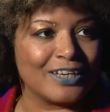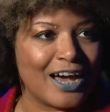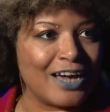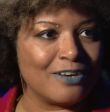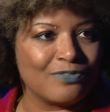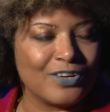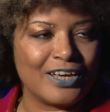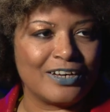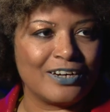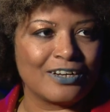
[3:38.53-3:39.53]
life
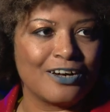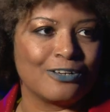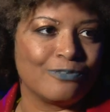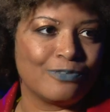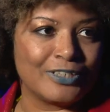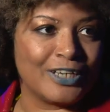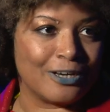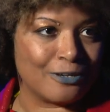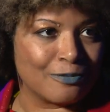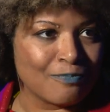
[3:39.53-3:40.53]
in a colorful tale.